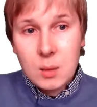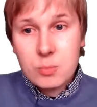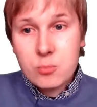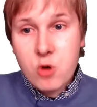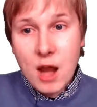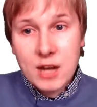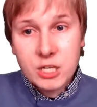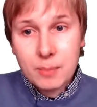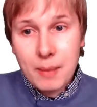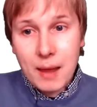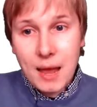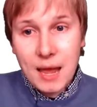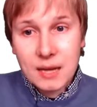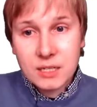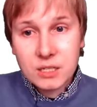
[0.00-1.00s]
pressure
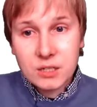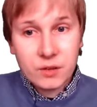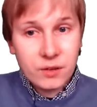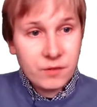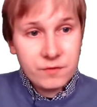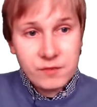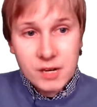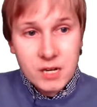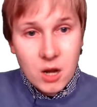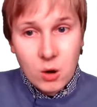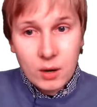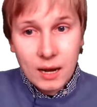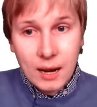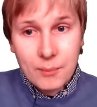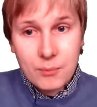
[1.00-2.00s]
pads, video
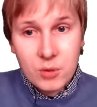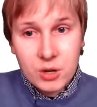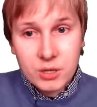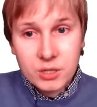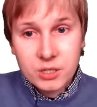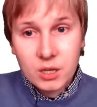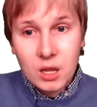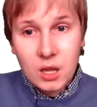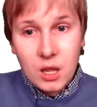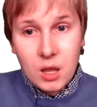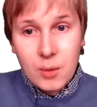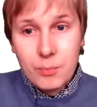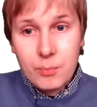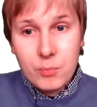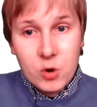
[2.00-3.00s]
cameras,
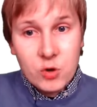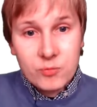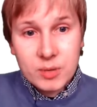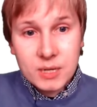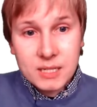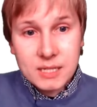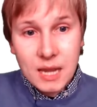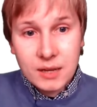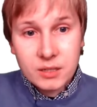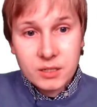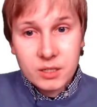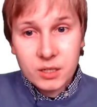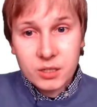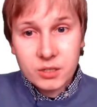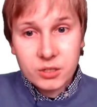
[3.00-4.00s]
movement
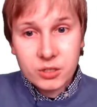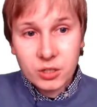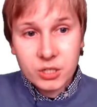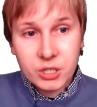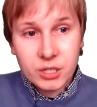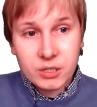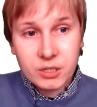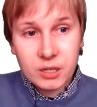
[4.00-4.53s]
sensors such as